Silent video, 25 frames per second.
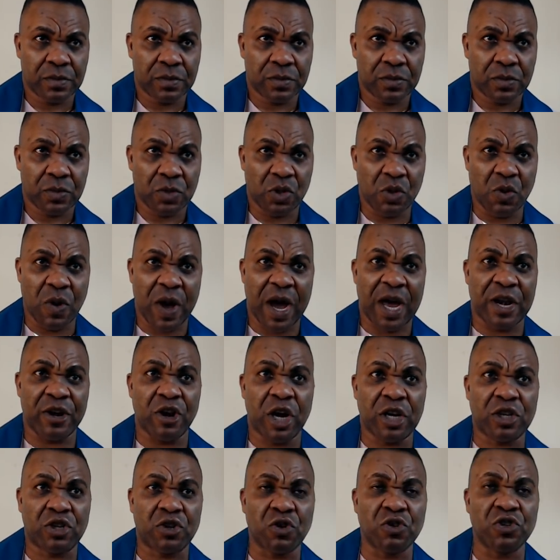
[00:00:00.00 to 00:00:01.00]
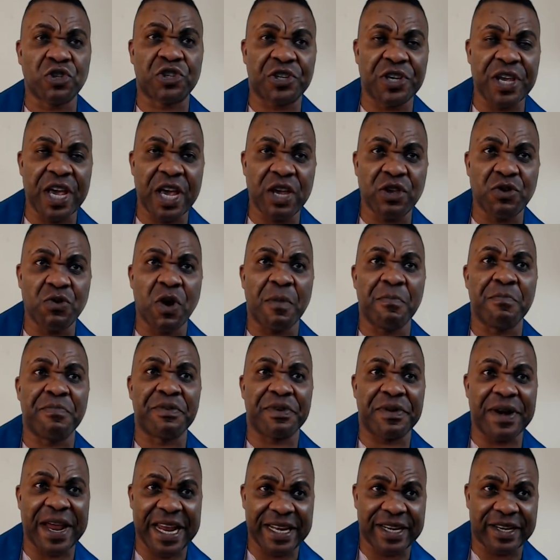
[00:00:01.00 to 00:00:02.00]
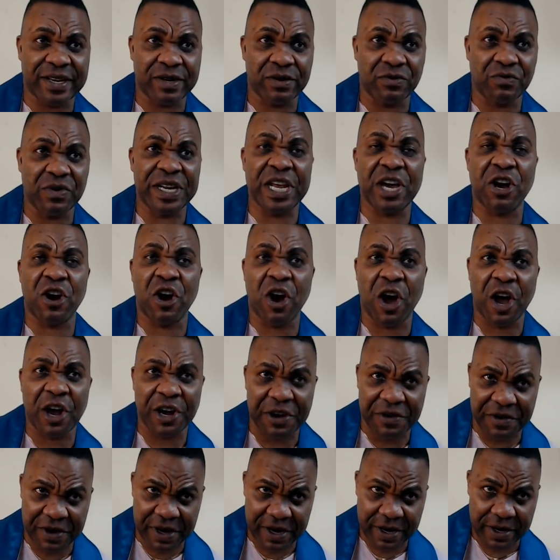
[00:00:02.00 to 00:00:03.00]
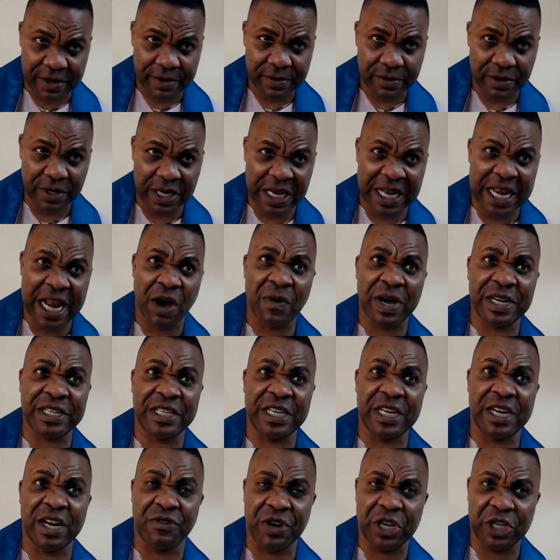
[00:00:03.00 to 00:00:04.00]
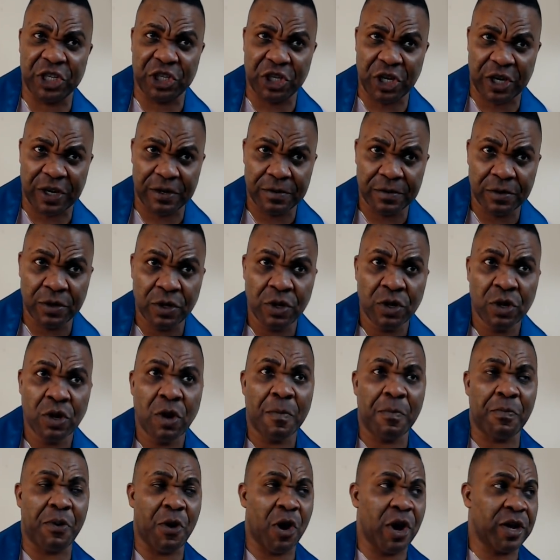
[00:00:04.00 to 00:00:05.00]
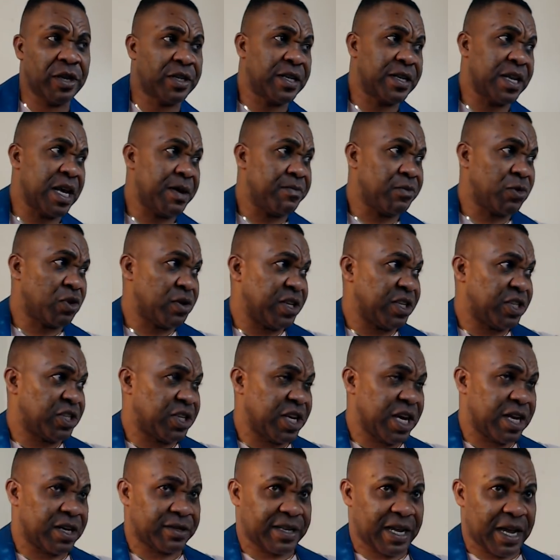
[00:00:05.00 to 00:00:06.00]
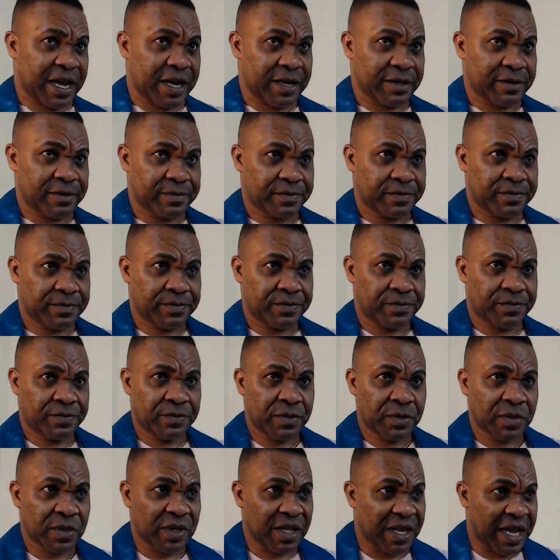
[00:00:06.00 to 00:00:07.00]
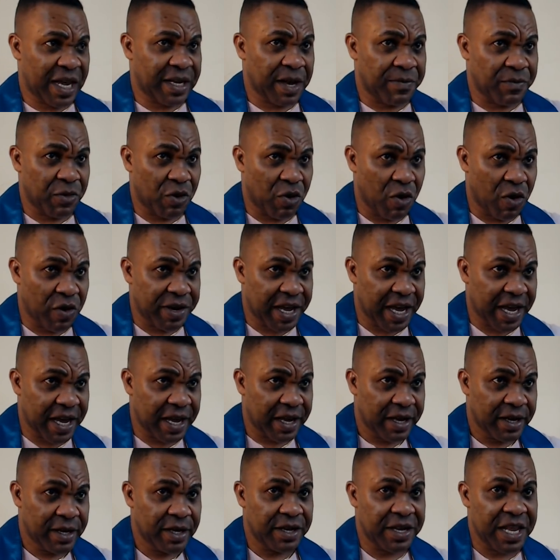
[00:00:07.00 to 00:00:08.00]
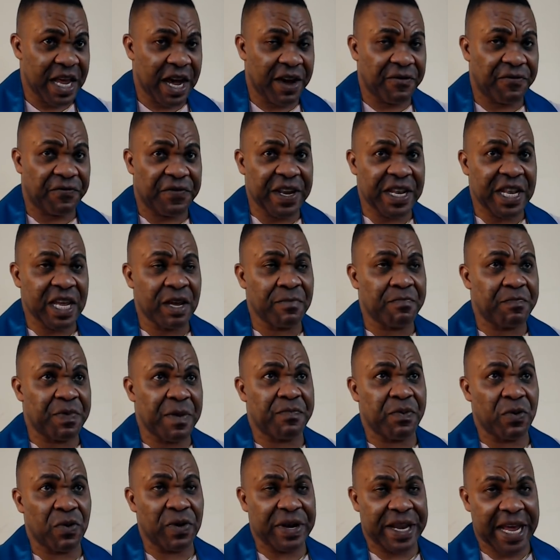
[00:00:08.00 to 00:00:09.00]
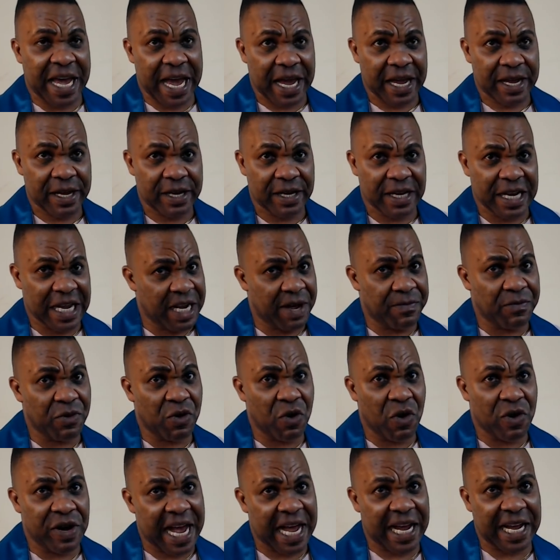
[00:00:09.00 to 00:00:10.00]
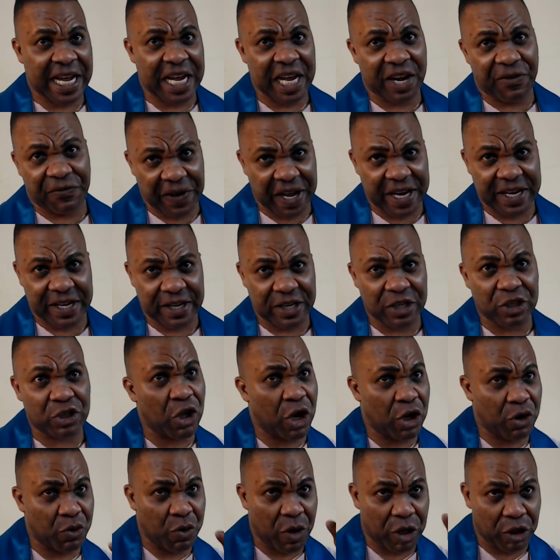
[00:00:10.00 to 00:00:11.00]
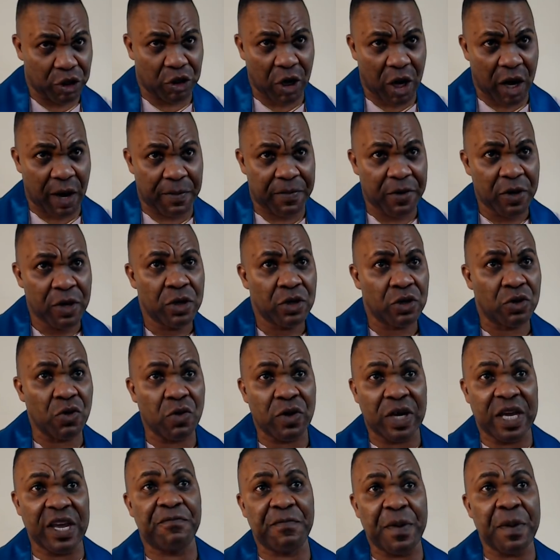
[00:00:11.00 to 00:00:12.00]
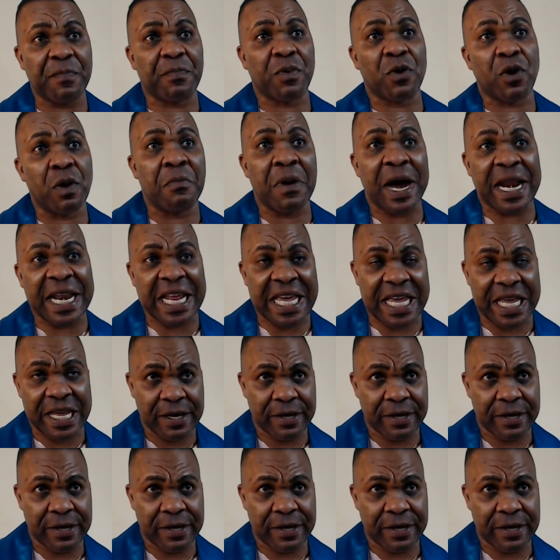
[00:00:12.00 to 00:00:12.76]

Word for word: You are not to share your bread with the hungry in our generation. Point them to the shelter. Let them go there. They are feeding people there. Let them go there and get fed. It's not your job to give people money.